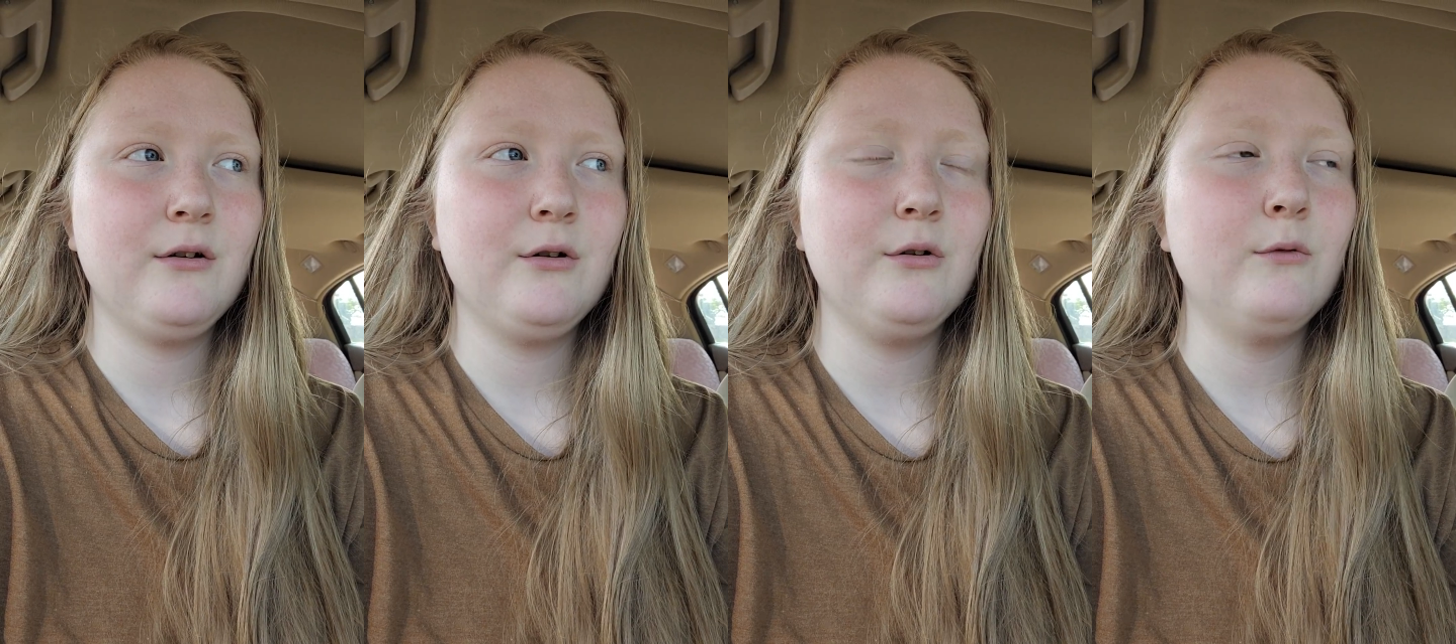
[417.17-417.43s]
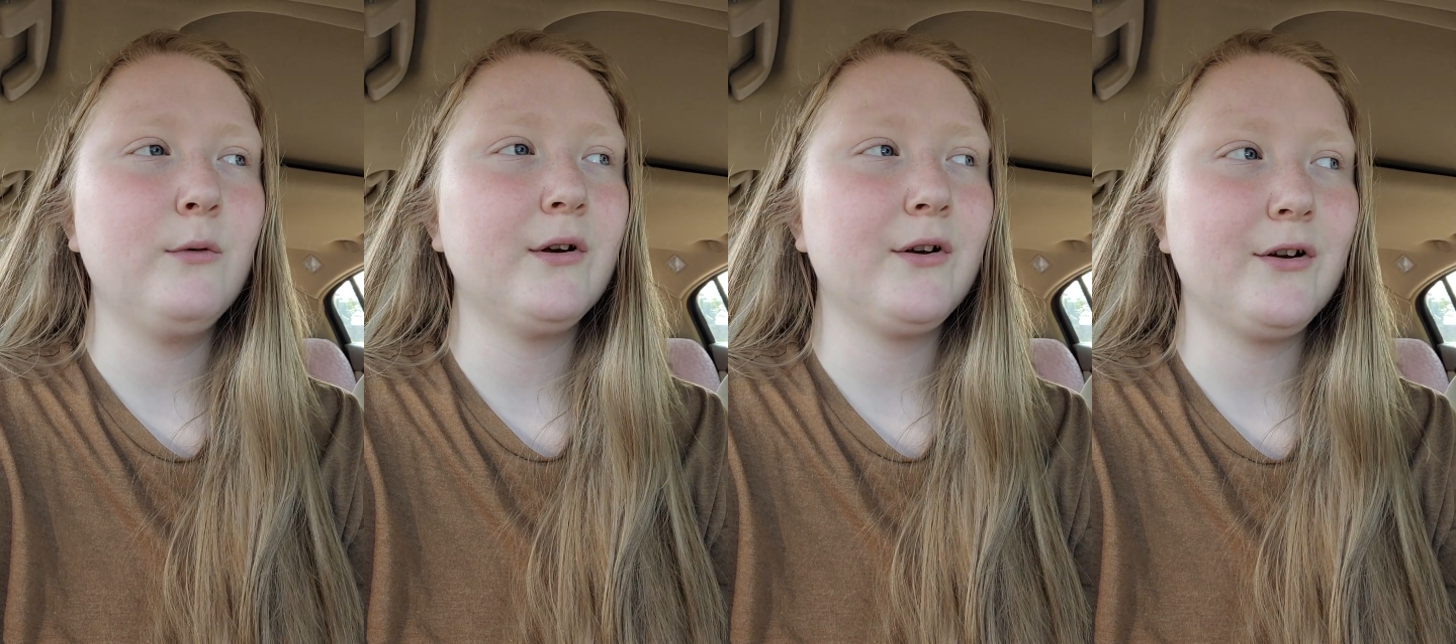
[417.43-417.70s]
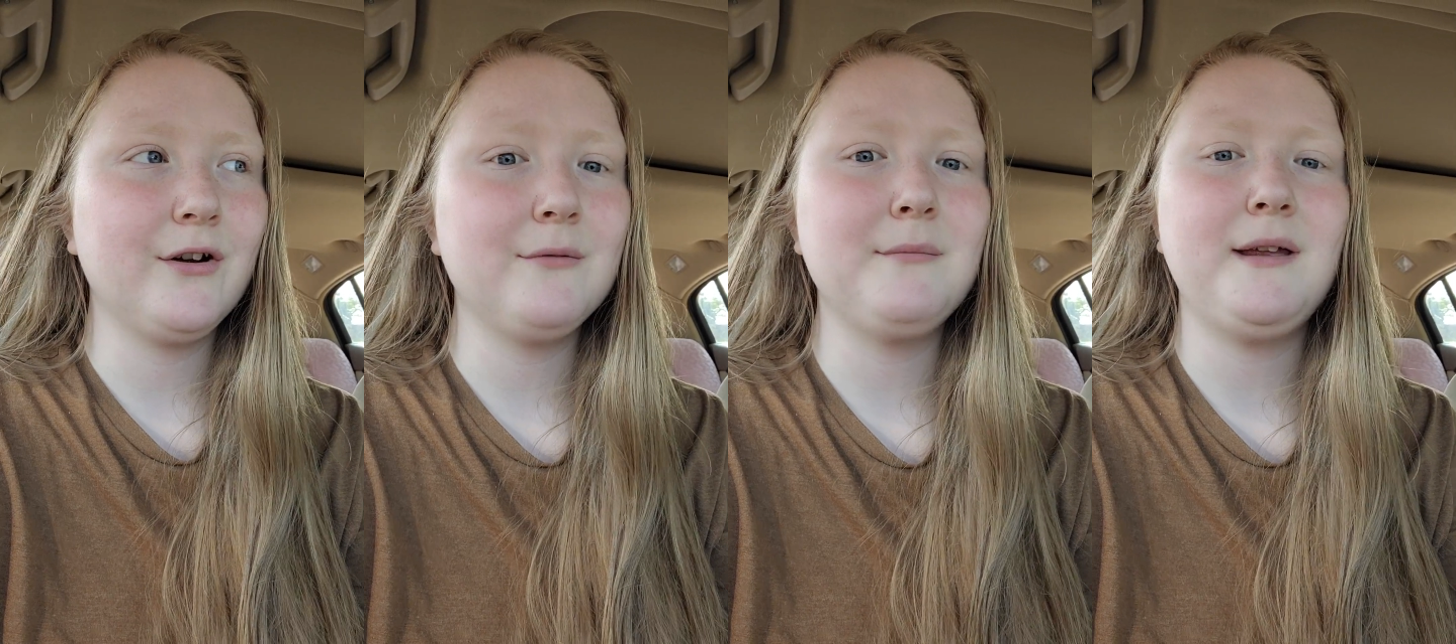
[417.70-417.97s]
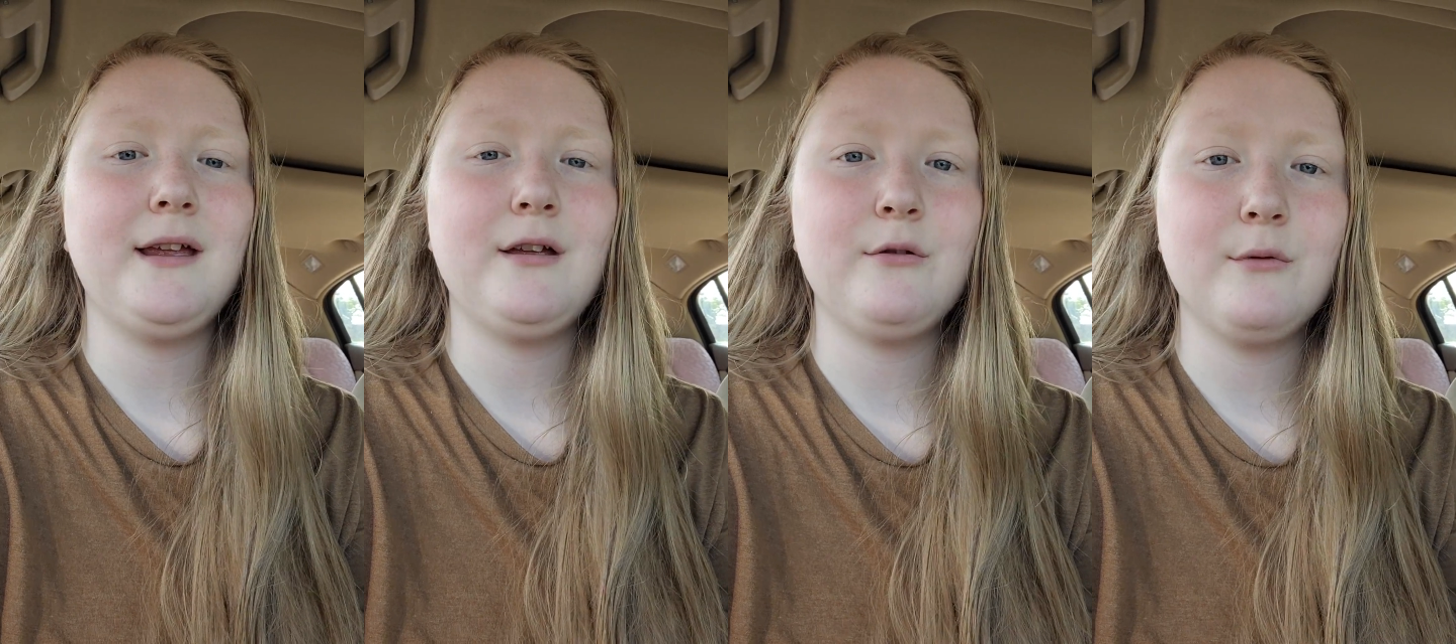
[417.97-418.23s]
who would hurt
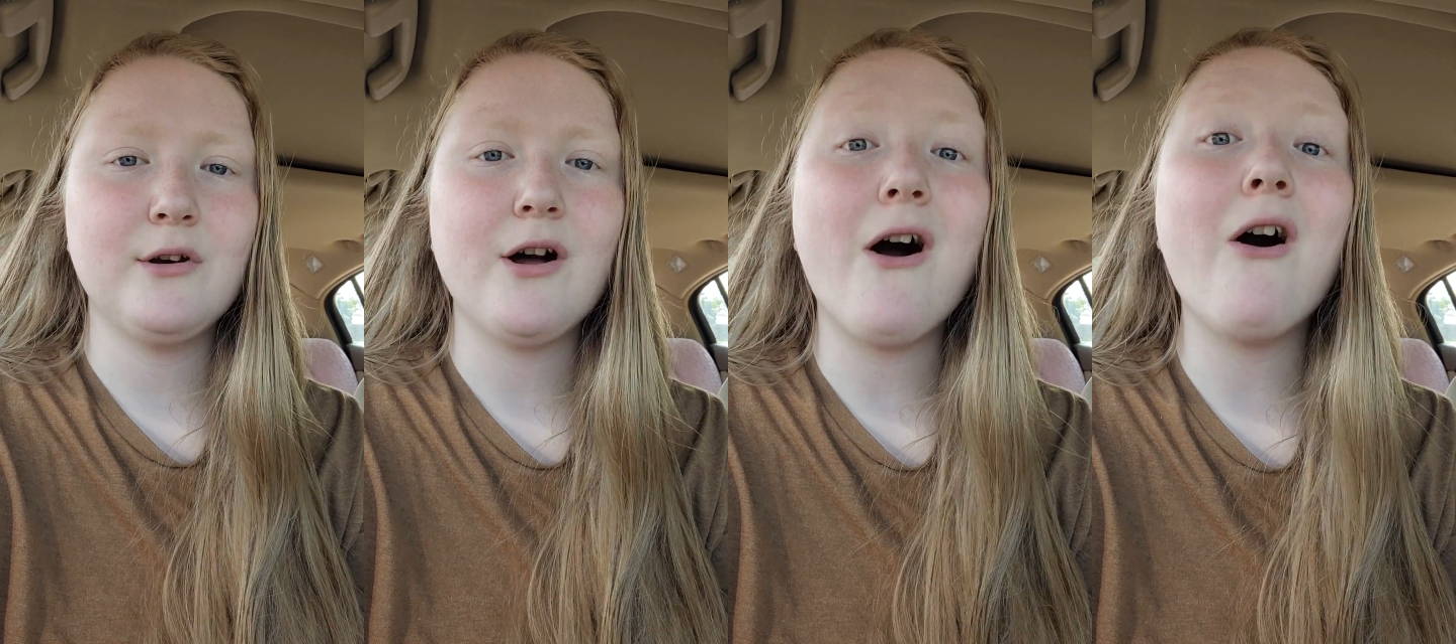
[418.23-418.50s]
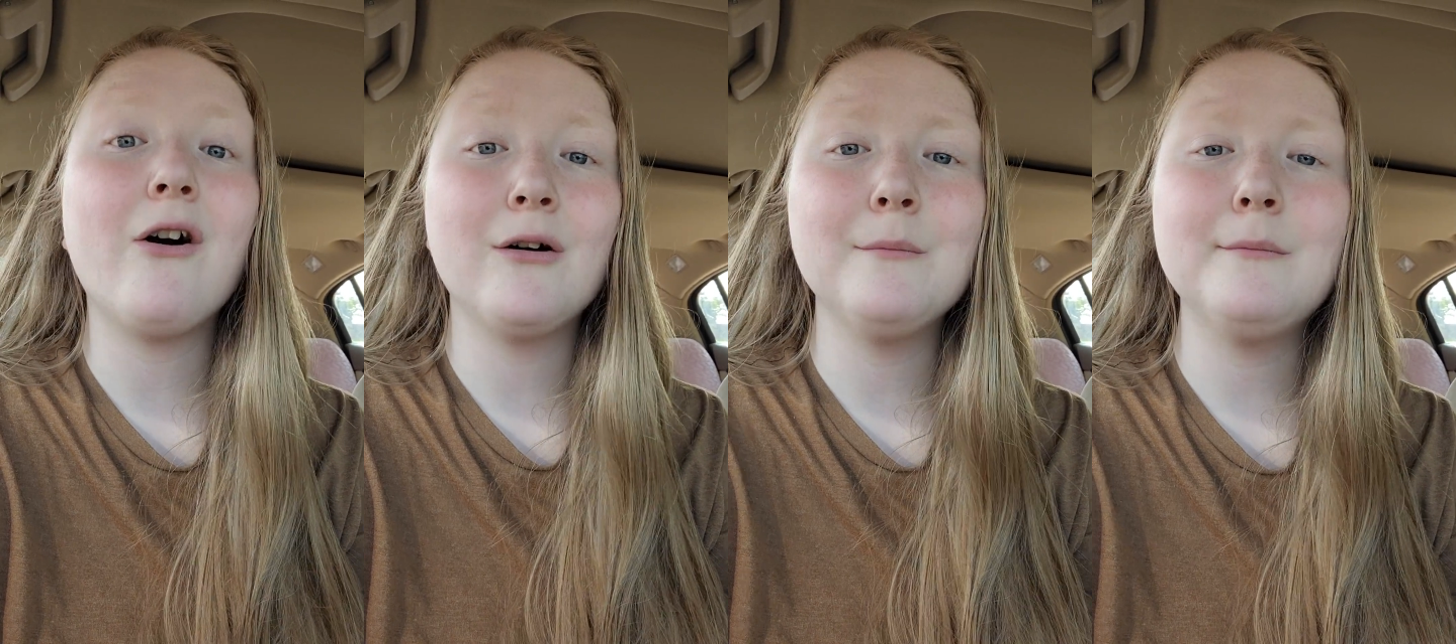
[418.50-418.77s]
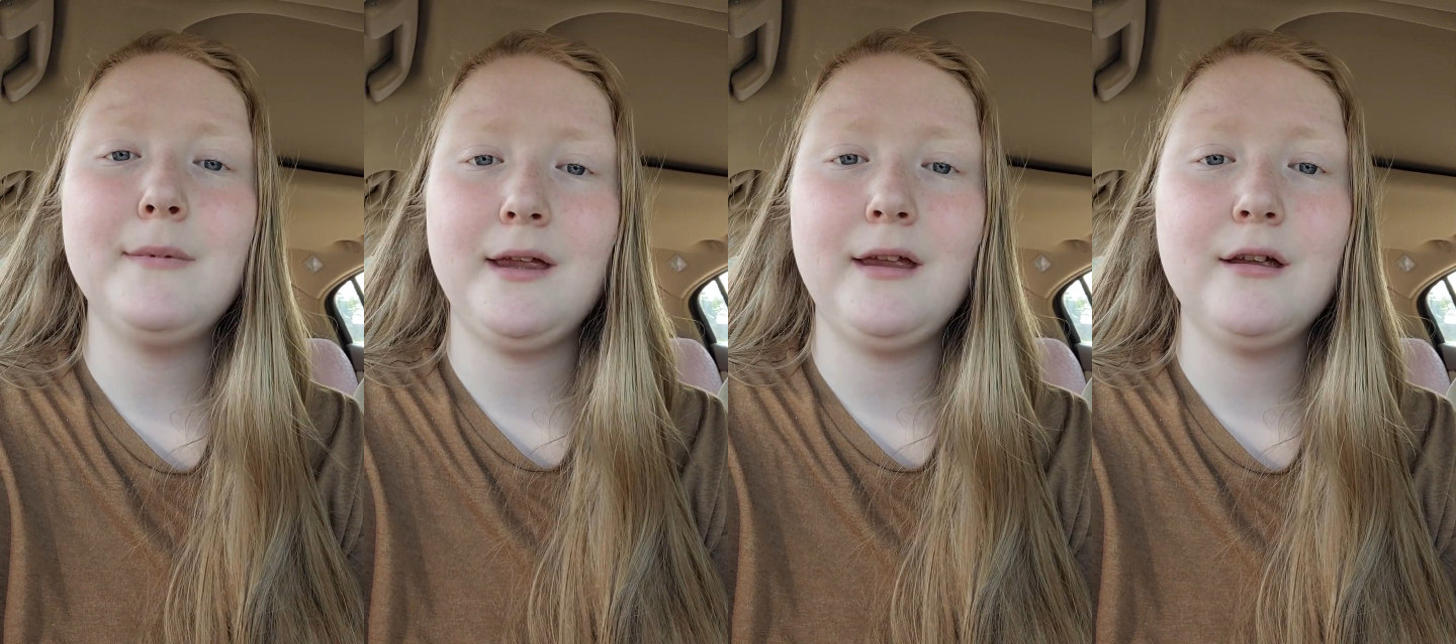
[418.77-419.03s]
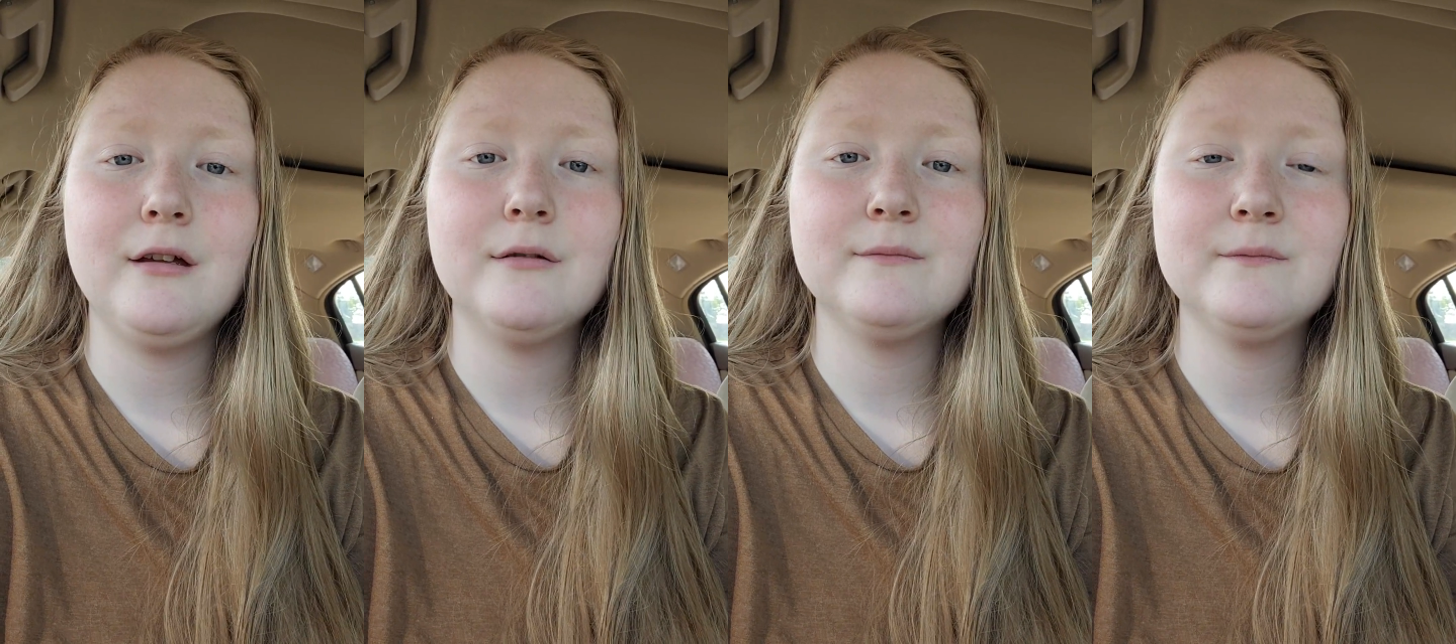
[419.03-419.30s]
me, who would harm me,